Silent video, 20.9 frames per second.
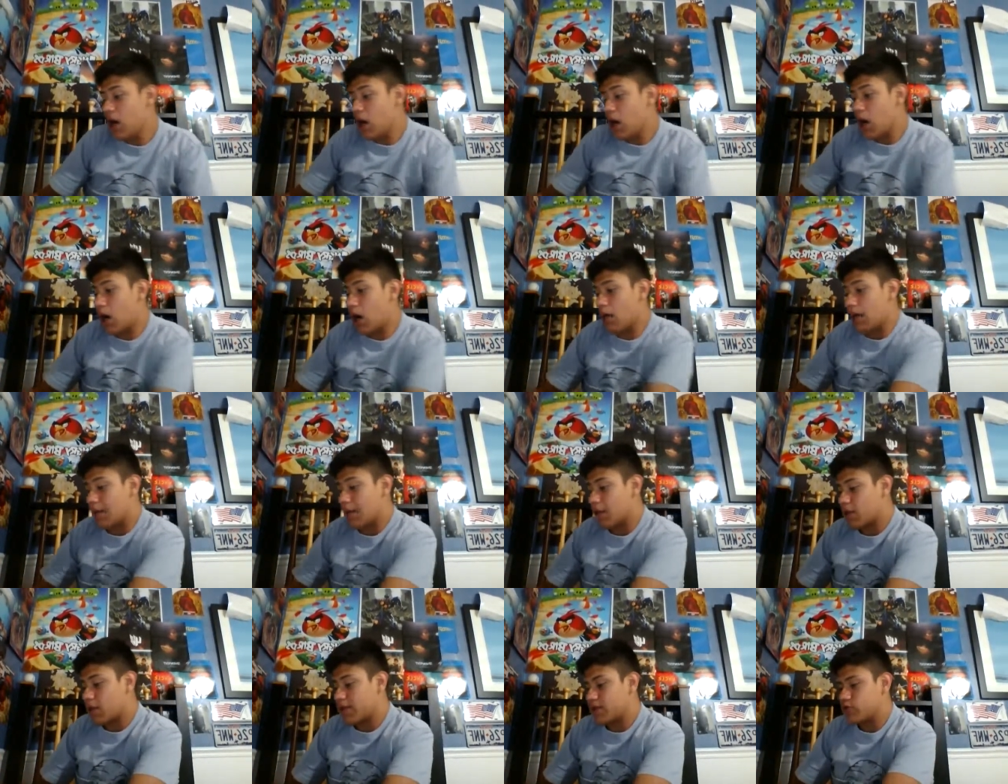Um, I'm
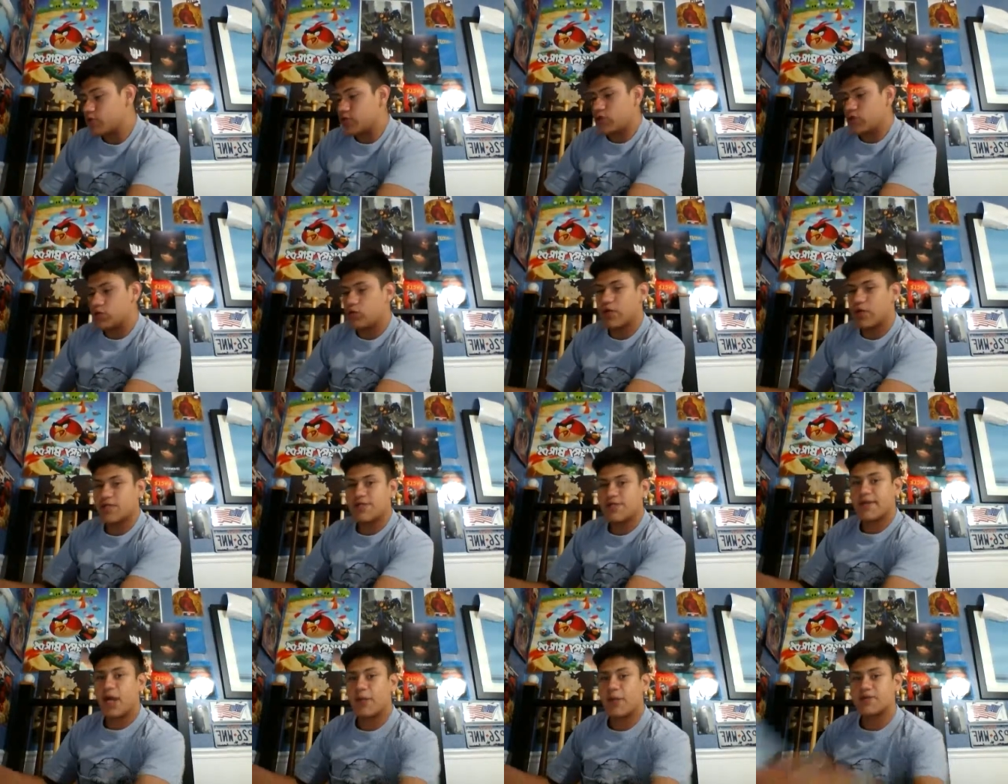gonna be doing a quick
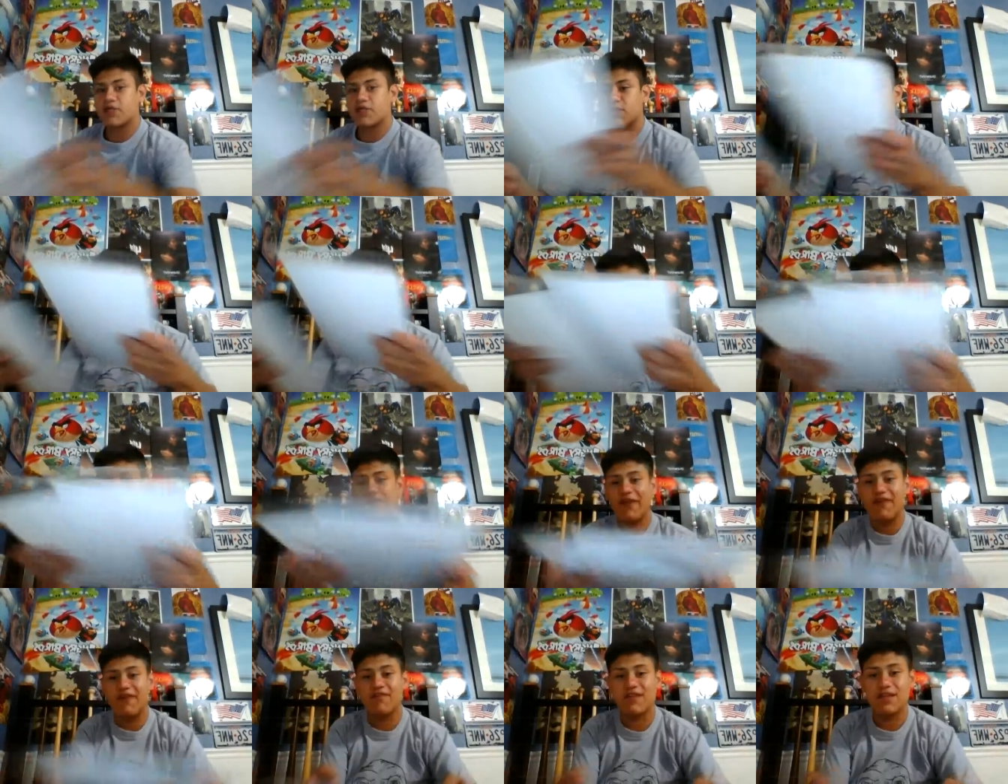synopsis of
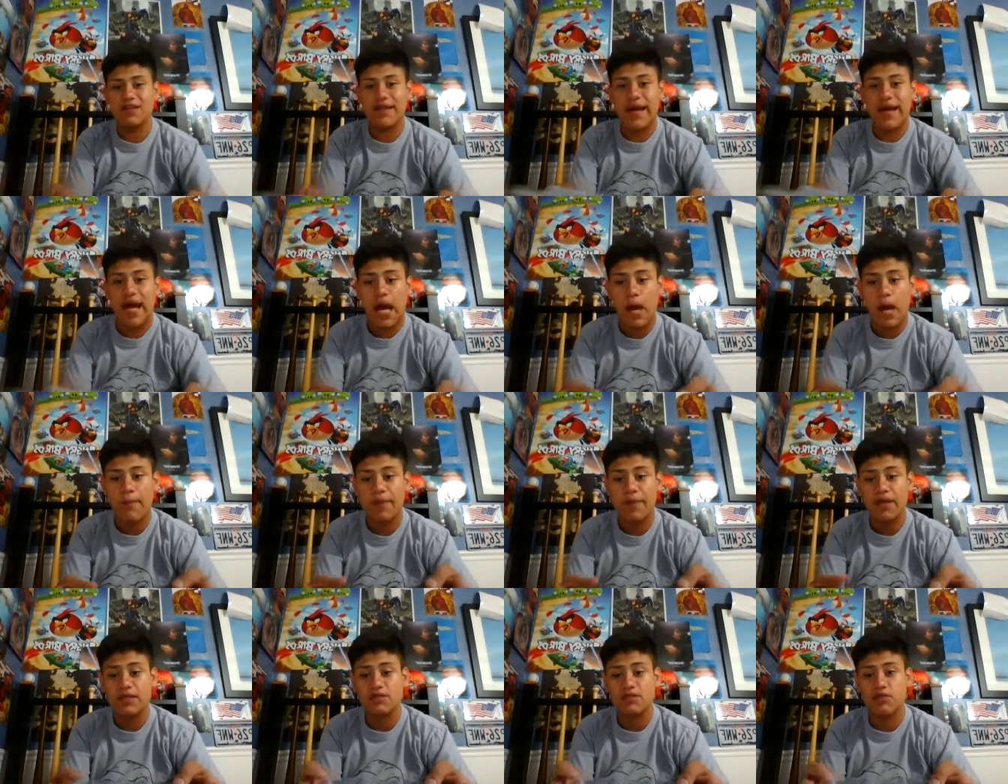everything that
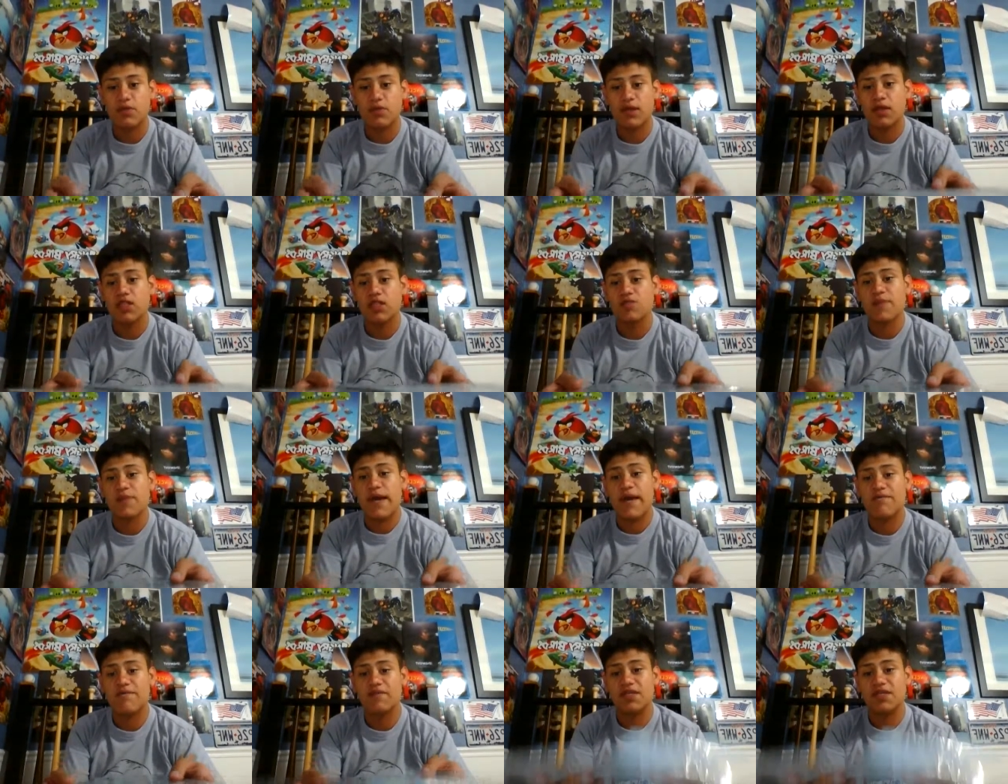happens within the
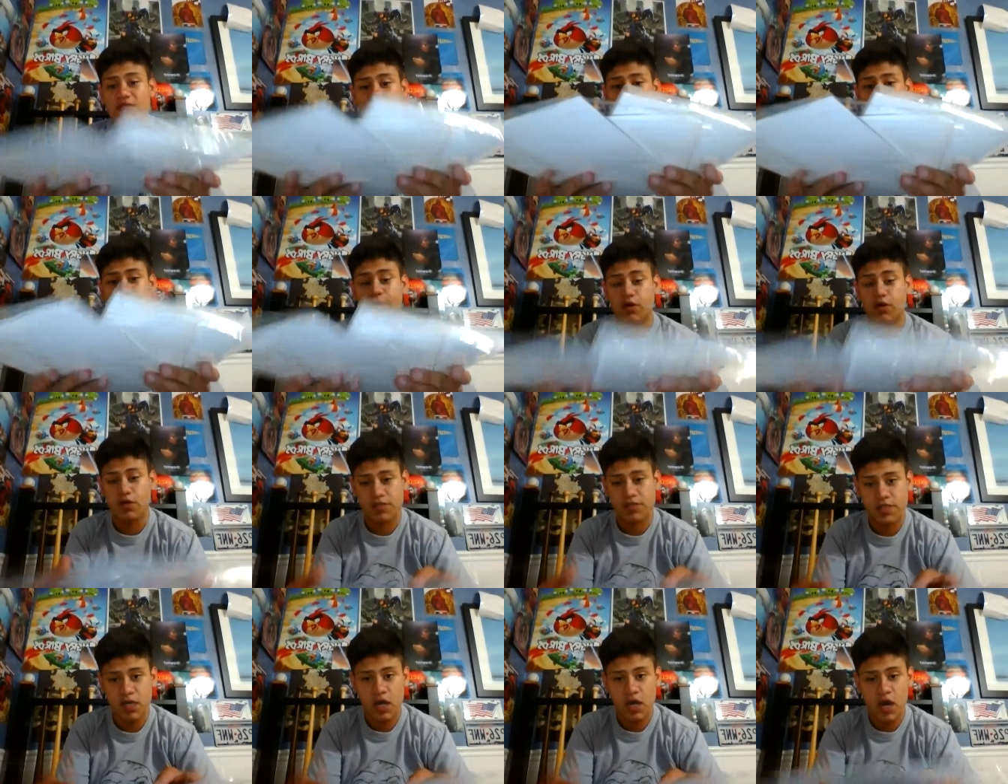span of these three
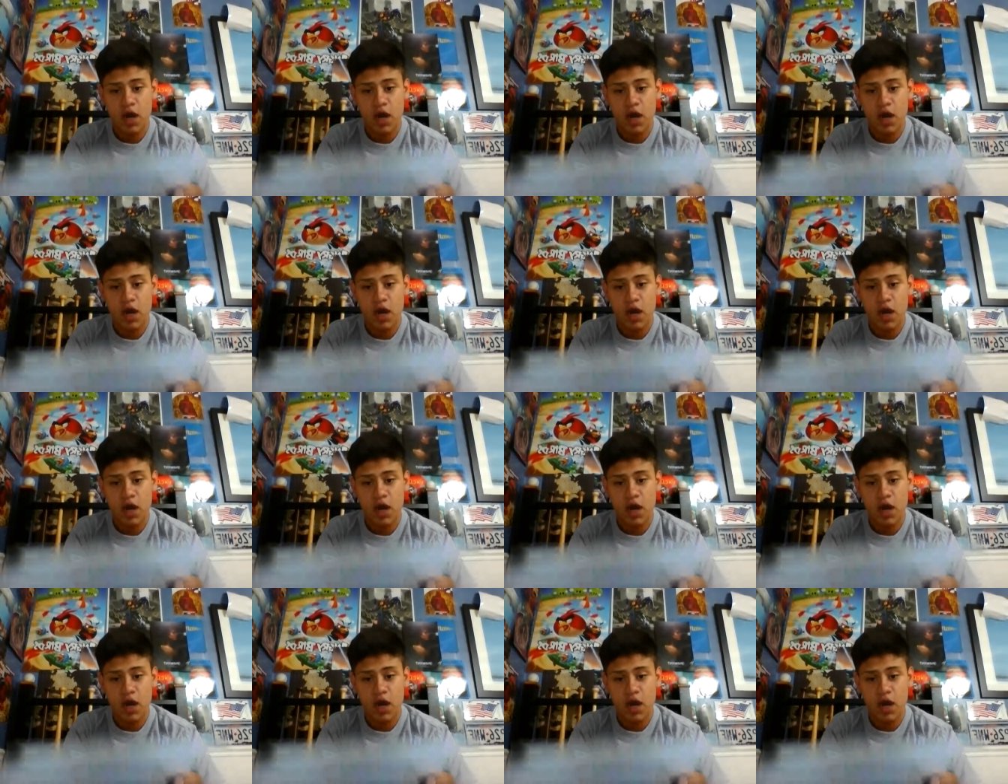books.